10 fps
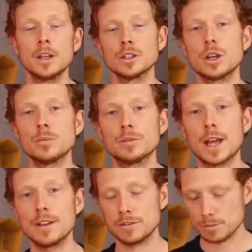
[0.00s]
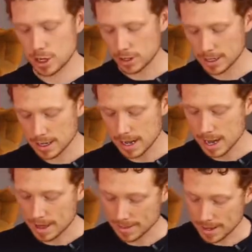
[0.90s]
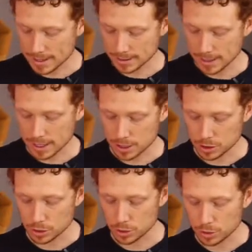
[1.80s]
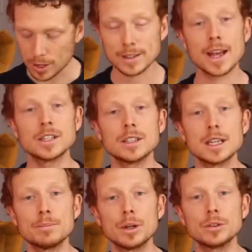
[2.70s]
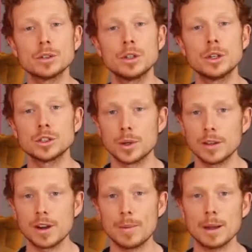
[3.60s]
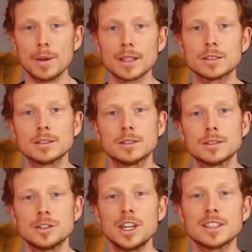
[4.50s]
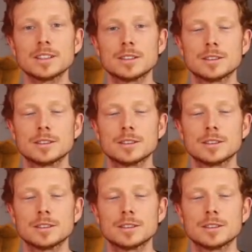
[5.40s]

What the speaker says: So I'm Dave from BOgear, and that is how you attach the hip belt to any of our backpacks. Cheers.